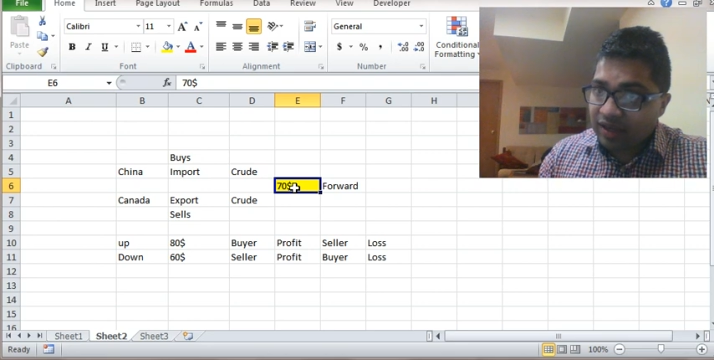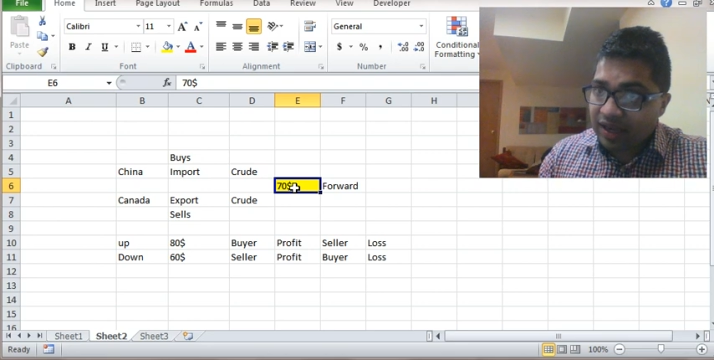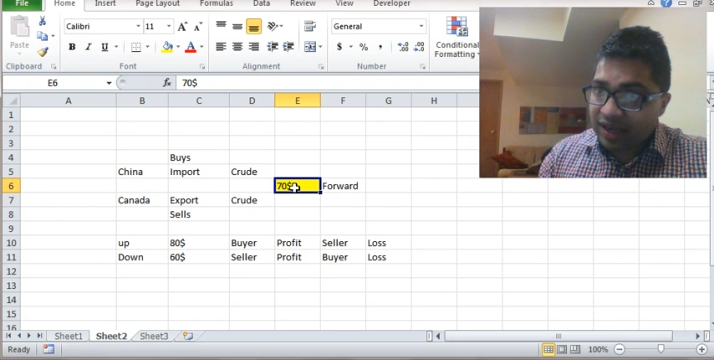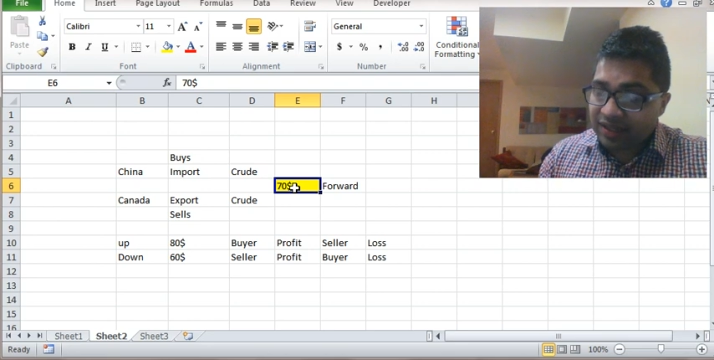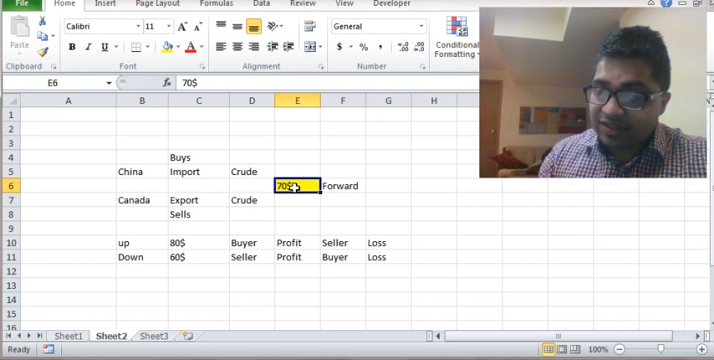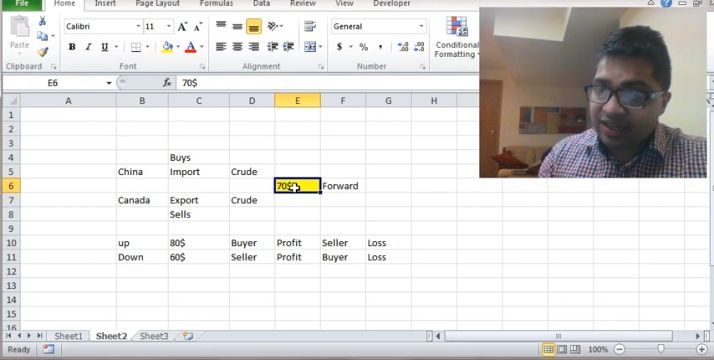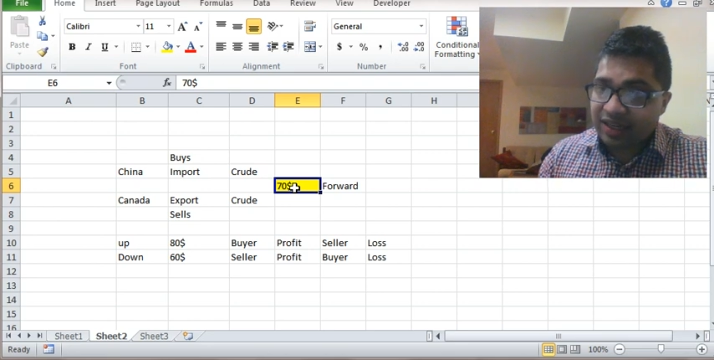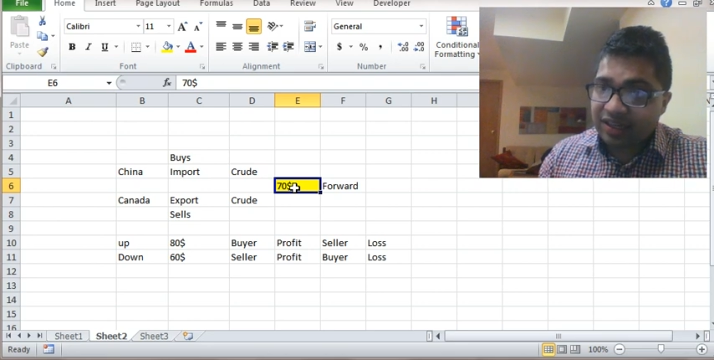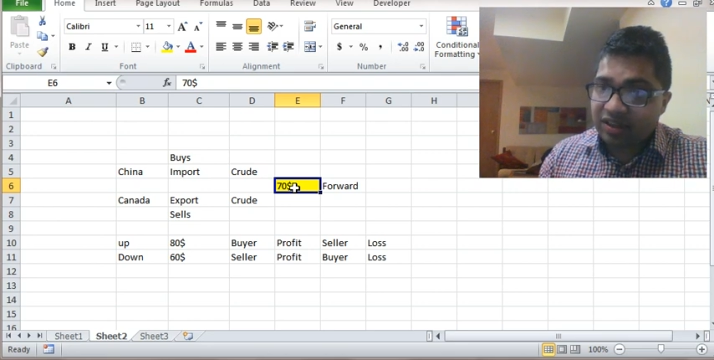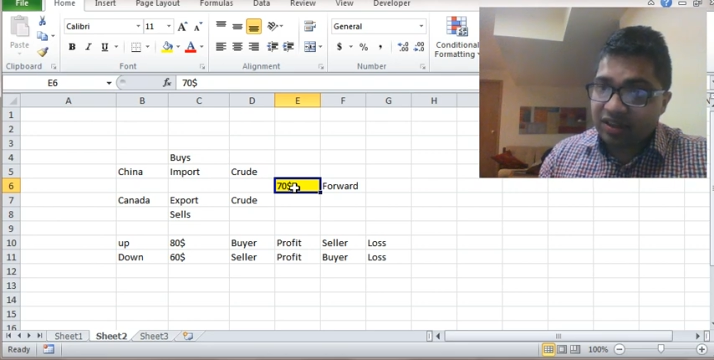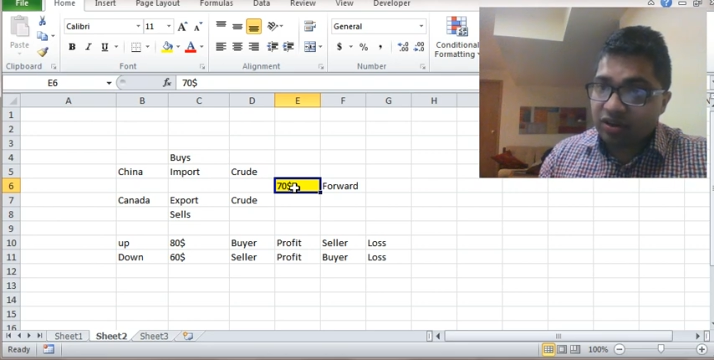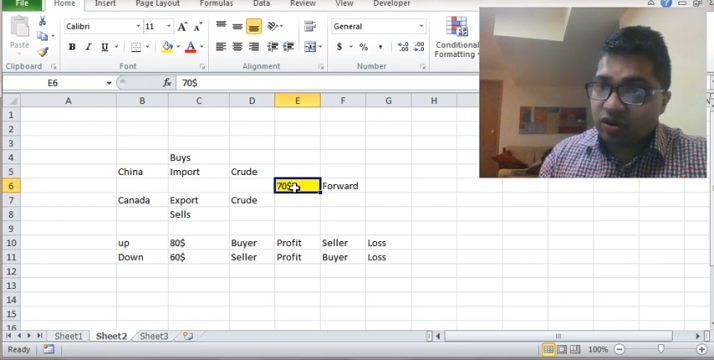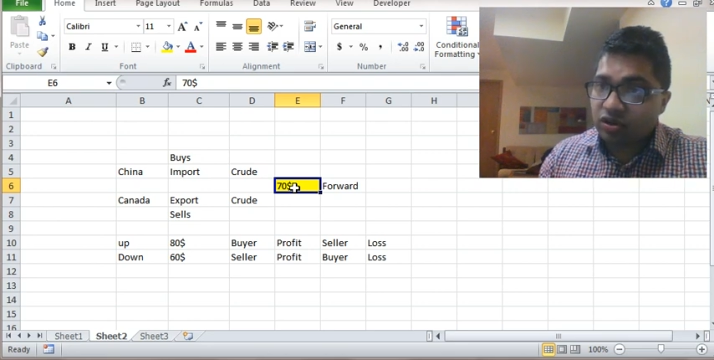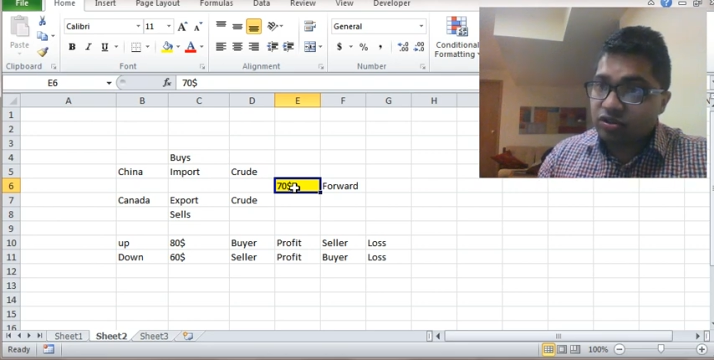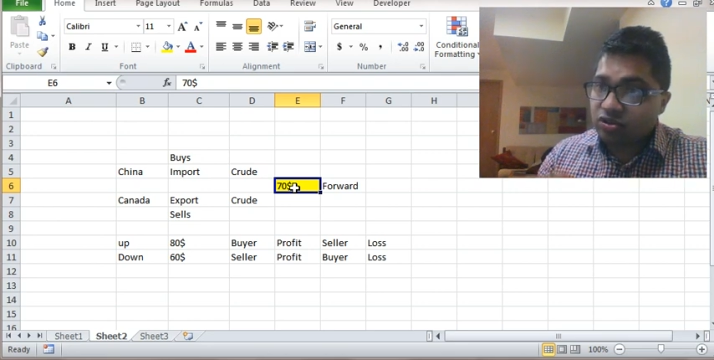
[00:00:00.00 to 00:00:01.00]
and China
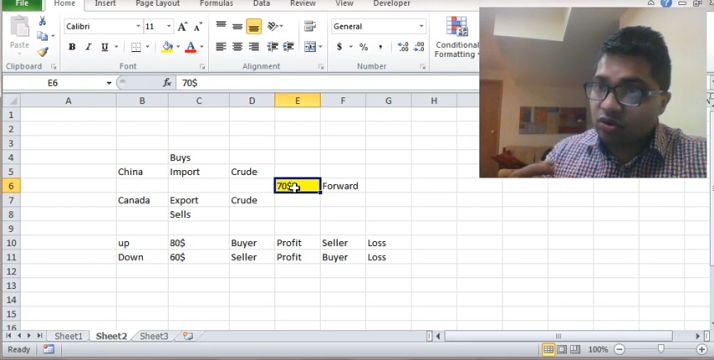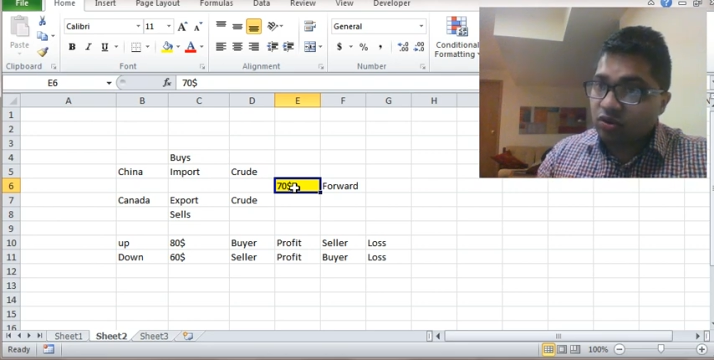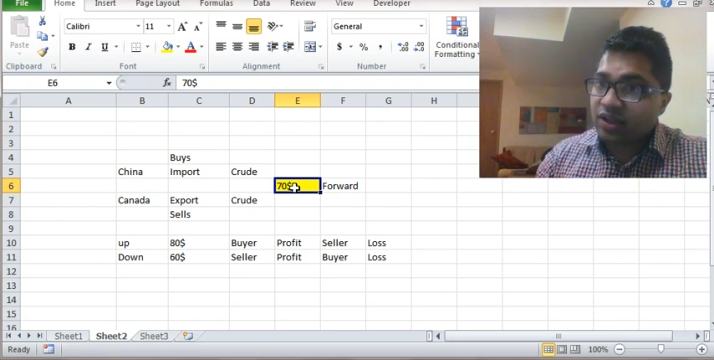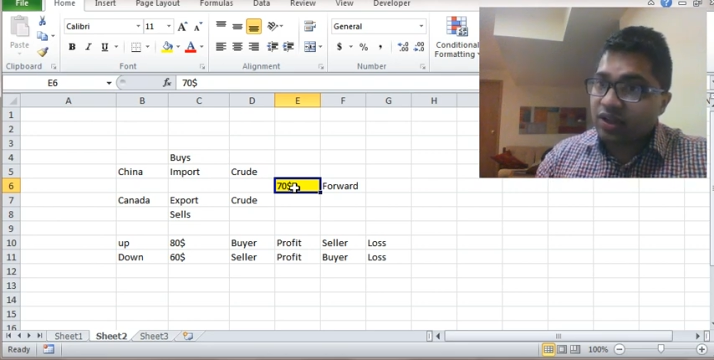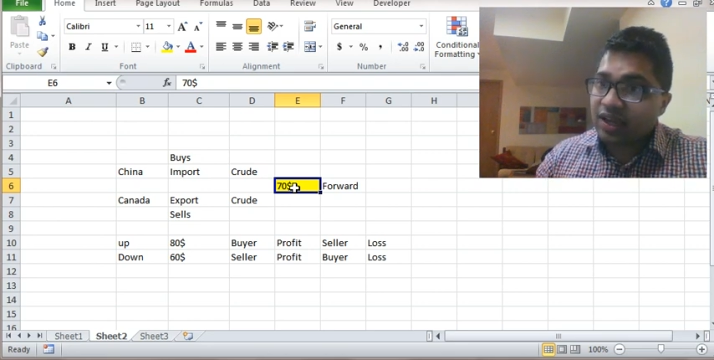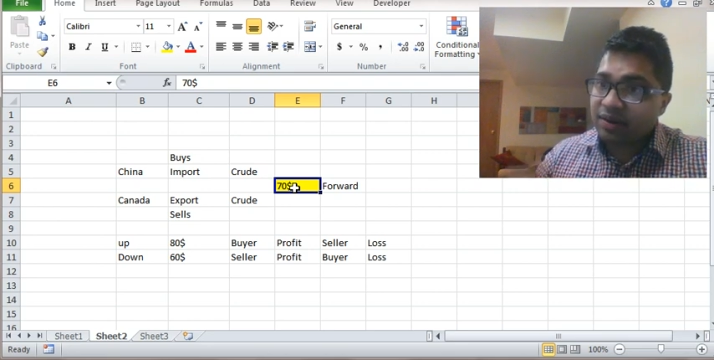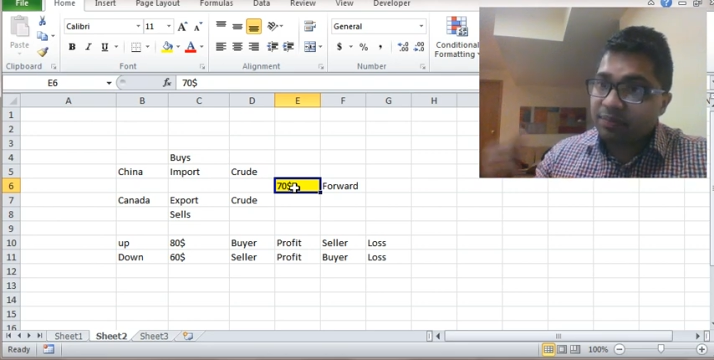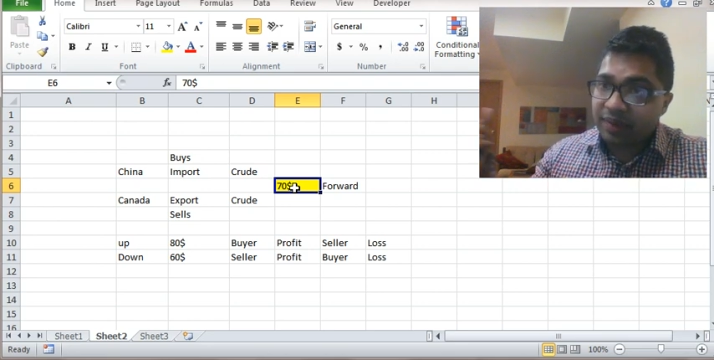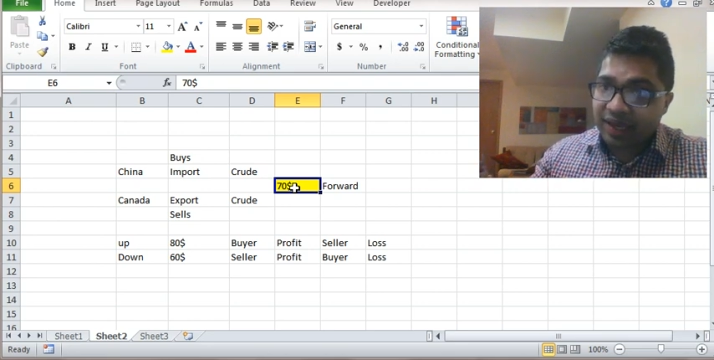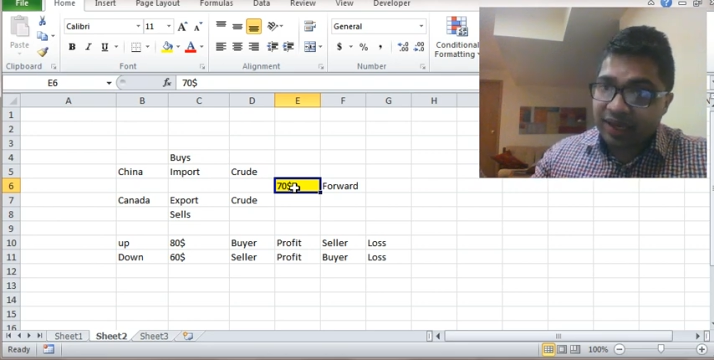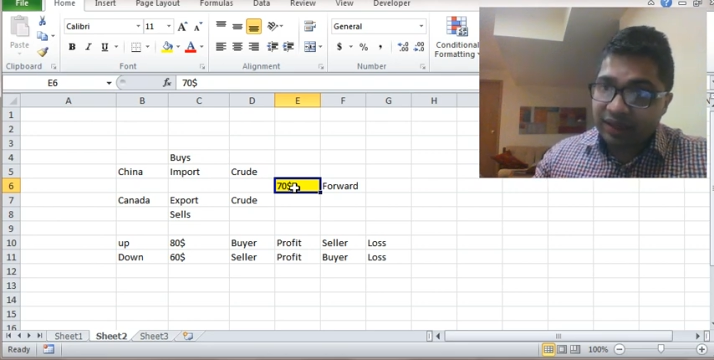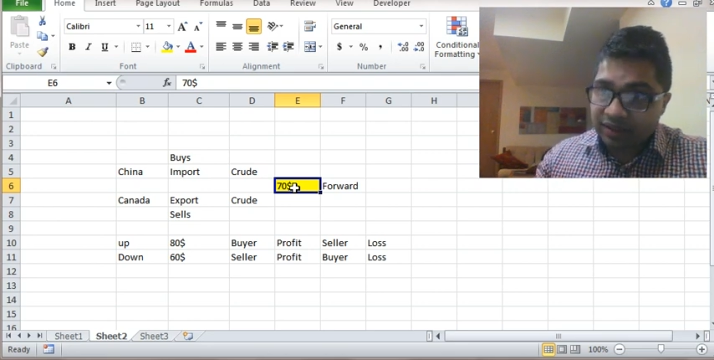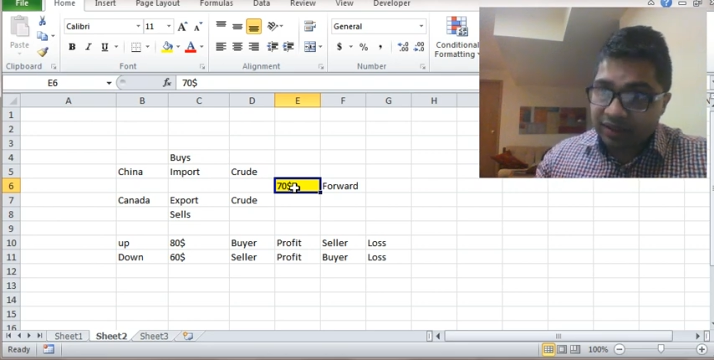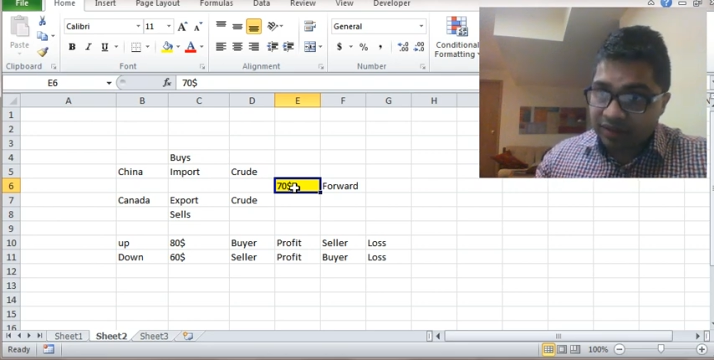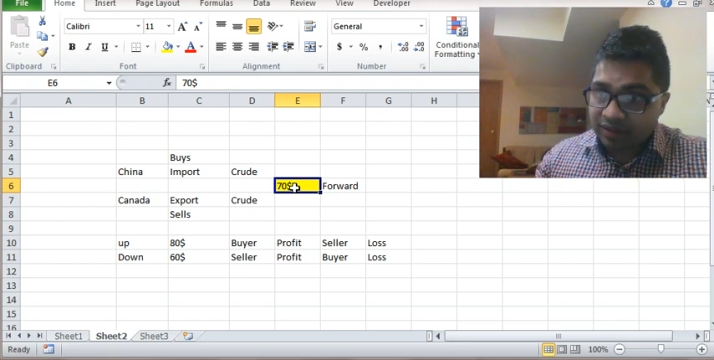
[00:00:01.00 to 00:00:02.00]
also can
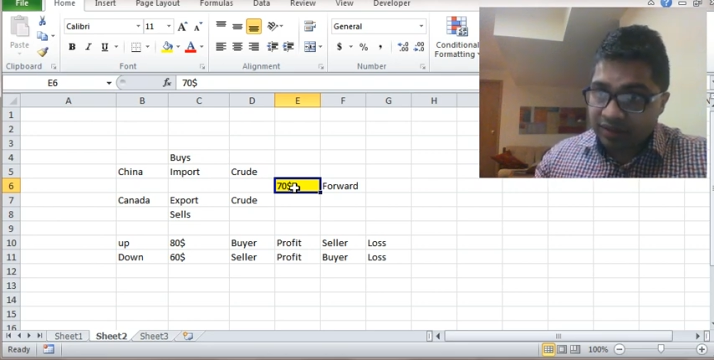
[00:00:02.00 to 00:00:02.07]
make